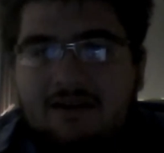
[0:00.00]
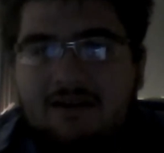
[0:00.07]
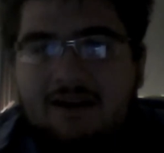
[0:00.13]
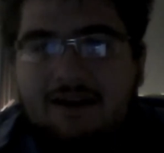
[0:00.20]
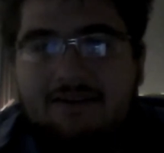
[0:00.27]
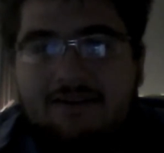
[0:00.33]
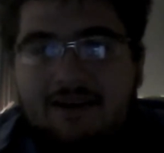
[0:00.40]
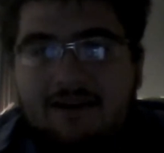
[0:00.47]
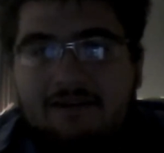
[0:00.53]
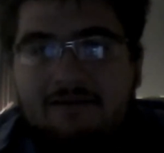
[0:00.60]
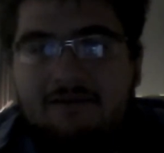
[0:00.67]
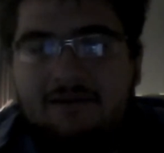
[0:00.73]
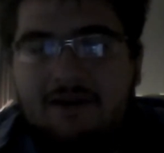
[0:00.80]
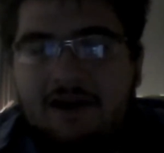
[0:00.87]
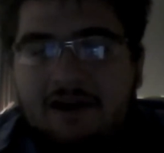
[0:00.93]

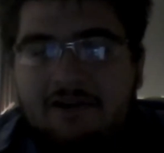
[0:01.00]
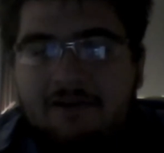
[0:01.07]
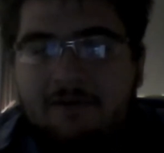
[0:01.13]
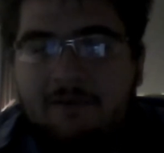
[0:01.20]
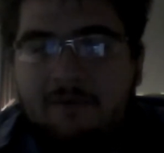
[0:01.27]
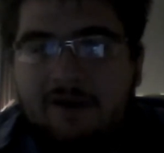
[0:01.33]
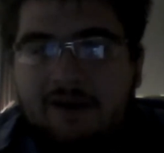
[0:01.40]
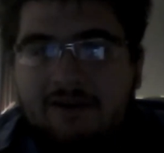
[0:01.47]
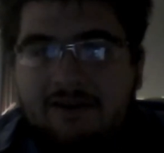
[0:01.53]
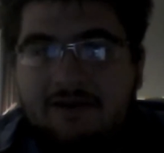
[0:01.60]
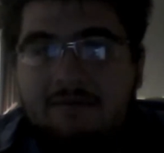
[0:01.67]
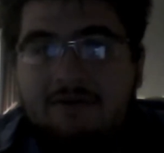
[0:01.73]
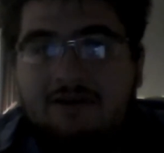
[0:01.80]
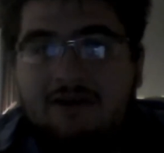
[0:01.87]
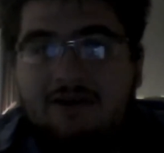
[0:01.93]
I went
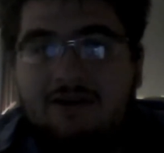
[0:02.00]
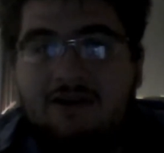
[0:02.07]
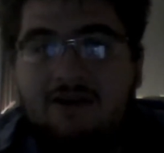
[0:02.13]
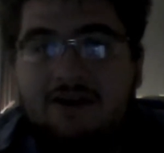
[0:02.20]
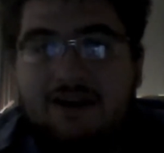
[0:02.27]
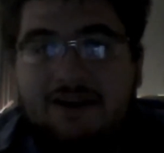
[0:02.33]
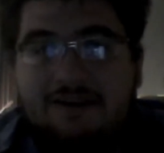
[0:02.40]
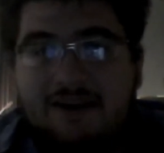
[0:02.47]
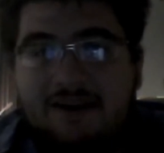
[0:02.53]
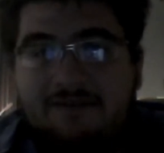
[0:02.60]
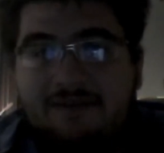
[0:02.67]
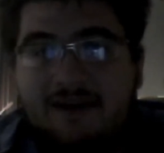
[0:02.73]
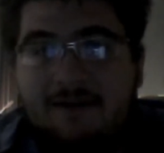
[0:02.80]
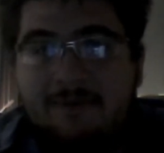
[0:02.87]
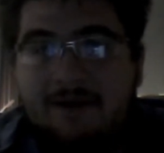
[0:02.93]
summon card D, set
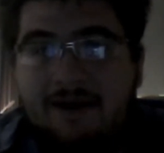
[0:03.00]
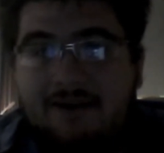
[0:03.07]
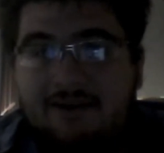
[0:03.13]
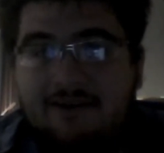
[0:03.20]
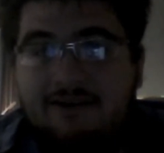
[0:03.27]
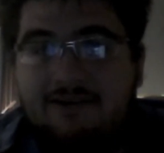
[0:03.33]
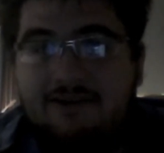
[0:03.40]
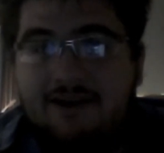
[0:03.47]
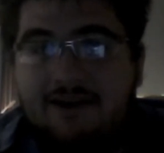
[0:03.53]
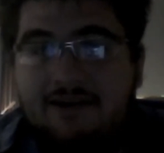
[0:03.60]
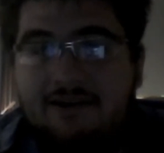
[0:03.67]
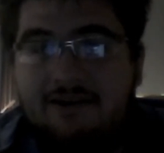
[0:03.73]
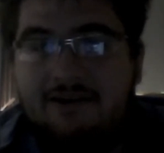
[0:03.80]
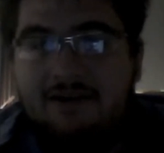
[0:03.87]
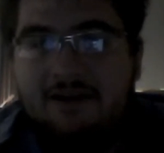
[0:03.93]
five back row,
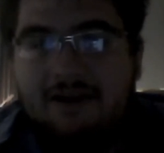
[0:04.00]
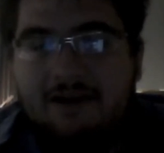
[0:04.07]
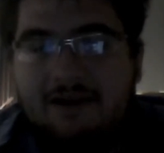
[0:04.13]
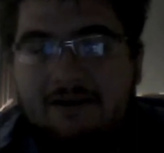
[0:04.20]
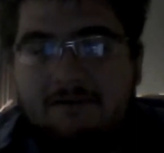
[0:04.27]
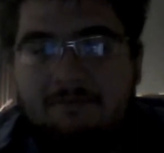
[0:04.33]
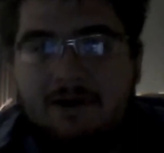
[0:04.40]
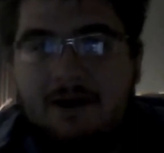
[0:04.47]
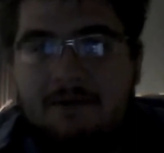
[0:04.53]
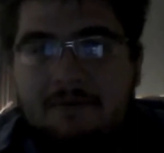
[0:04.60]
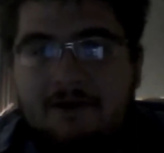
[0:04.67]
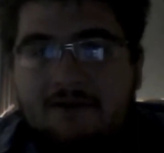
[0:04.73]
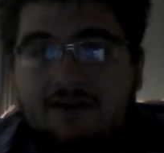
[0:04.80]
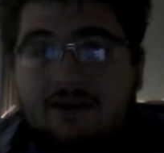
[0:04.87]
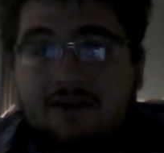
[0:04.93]
pop
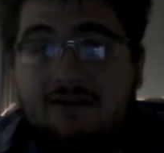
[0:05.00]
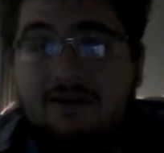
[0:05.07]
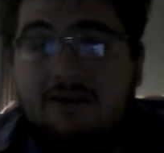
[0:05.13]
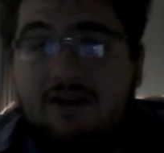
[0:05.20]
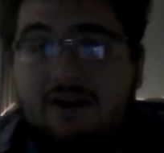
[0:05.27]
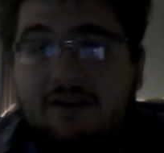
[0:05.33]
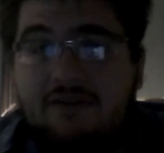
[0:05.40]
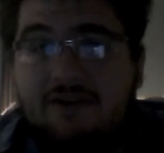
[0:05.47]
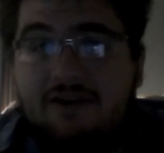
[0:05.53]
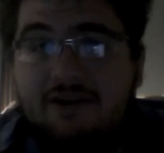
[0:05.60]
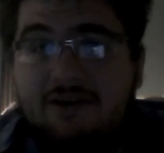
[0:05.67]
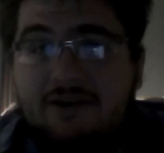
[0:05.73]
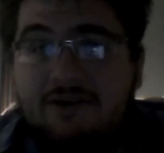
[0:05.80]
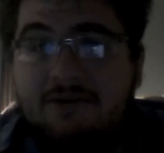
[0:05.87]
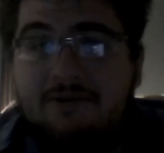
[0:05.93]
off card D for
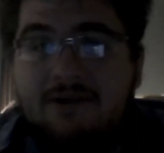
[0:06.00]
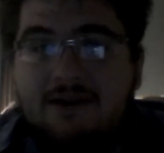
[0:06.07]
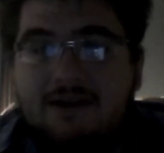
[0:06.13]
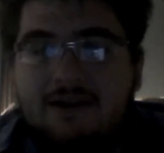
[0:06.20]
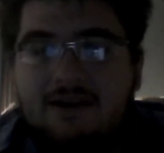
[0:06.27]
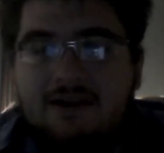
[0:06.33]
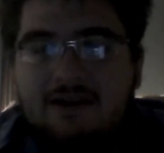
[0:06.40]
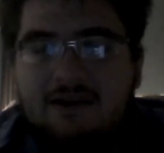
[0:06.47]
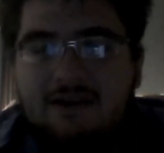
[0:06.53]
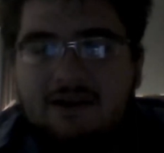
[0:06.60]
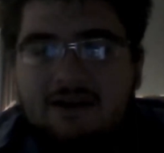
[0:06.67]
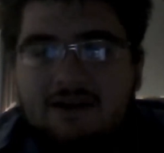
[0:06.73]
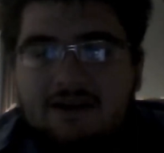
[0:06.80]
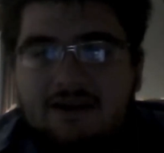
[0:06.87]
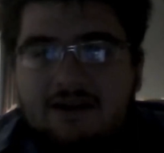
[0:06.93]
two.
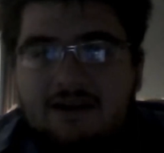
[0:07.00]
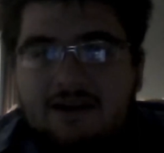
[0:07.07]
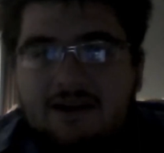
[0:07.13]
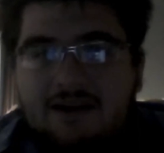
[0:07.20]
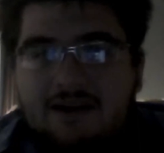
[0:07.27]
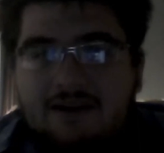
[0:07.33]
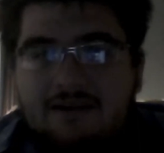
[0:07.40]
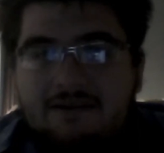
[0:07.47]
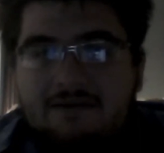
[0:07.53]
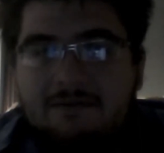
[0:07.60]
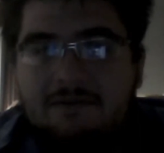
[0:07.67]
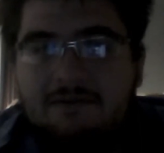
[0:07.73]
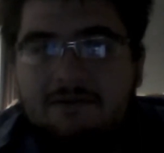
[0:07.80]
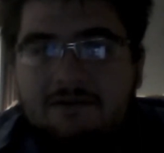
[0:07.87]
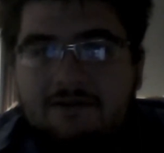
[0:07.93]
Uh,
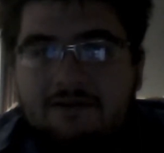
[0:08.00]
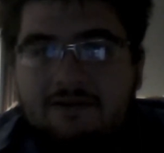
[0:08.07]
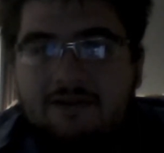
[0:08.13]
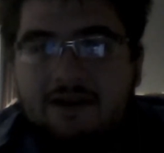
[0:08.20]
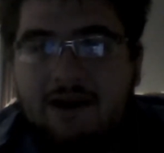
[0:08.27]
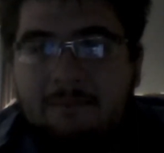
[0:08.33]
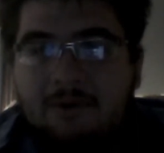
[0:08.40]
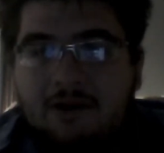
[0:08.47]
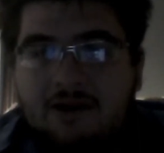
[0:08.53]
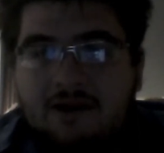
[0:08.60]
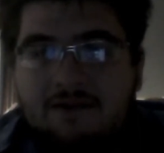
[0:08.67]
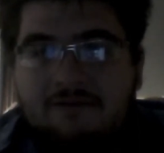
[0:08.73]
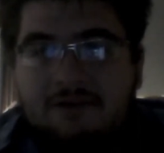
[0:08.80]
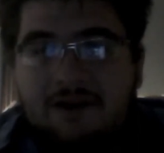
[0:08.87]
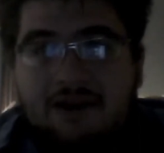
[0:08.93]
Then I burned
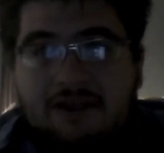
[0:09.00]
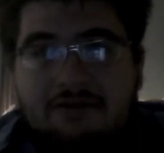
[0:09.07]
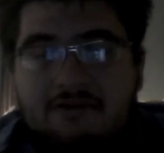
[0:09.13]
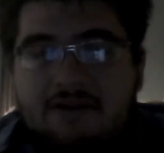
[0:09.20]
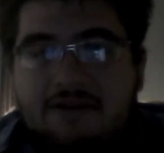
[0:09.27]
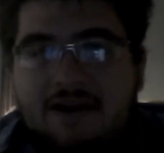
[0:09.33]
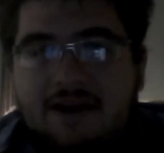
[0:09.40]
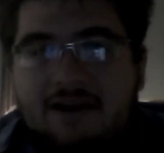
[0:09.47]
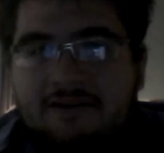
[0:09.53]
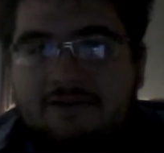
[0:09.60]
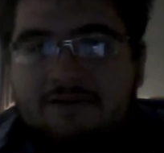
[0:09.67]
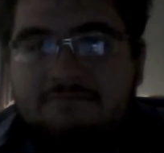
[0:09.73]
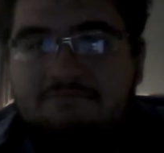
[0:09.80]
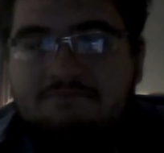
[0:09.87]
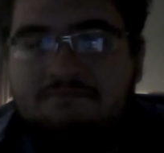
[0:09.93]
him for like
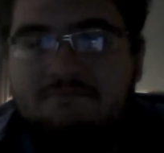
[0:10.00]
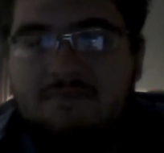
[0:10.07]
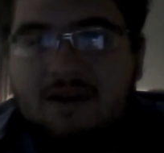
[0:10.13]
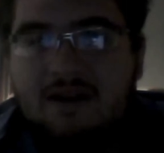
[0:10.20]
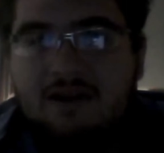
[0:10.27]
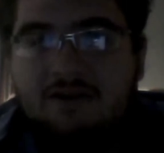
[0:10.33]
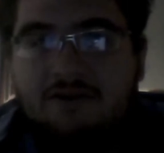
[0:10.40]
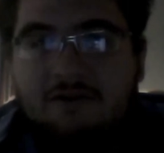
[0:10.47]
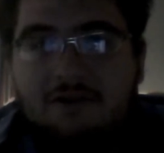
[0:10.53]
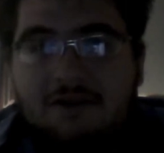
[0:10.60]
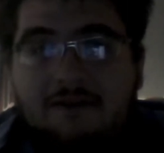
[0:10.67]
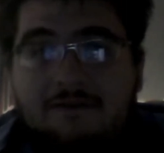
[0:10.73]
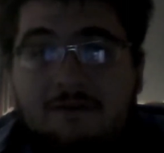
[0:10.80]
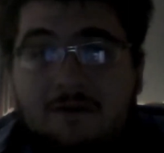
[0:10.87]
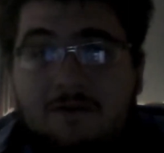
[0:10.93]
3,000 and drew
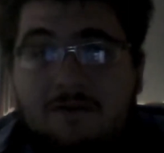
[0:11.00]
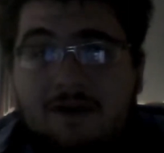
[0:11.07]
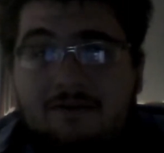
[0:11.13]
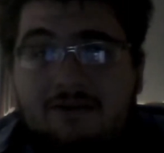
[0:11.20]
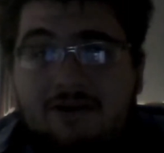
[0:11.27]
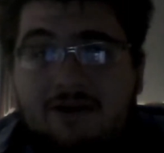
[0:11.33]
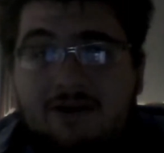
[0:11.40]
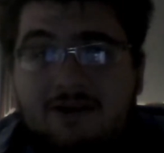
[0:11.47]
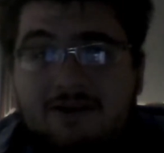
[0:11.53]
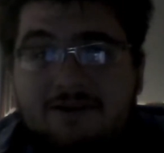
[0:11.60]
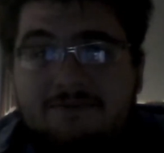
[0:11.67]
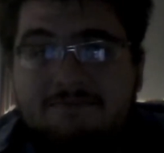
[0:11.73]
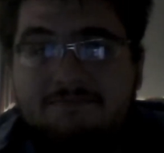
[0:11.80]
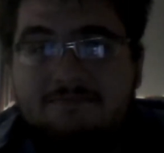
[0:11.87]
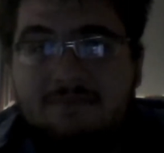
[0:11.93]
like four or five
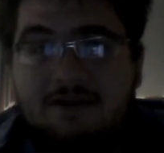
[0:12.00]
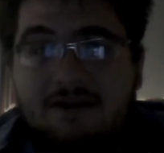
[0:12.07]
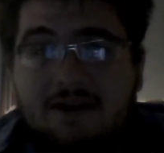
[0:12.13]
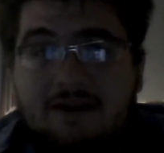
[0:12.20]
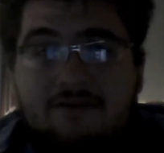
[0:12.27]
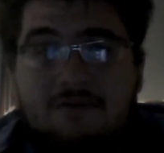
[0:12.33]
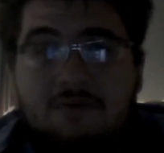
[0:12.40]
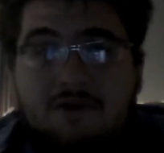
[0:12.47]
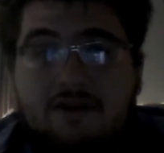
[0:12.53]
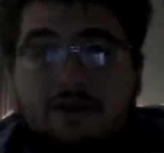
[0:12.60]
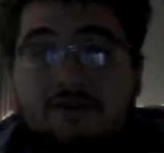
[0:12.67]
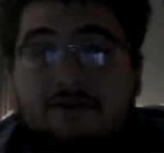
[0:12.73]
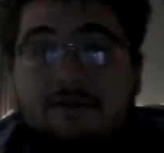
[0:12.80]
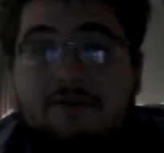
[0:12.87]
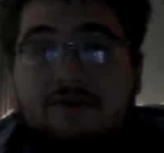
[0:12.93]
cards, but none of them were
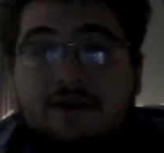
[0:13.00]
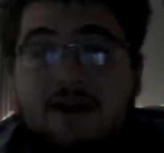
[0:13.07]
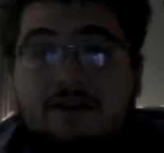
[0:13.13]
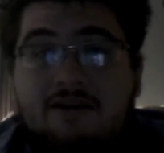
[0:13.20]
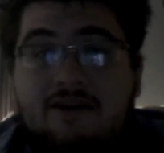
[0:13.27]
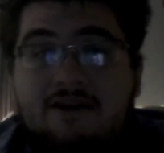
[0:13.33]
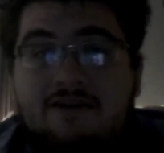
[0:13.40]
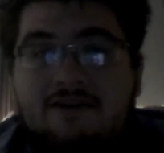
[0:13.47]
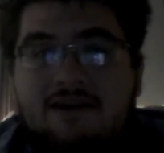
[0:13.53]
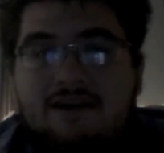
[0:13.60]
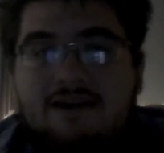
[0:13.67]
the Scarecrow.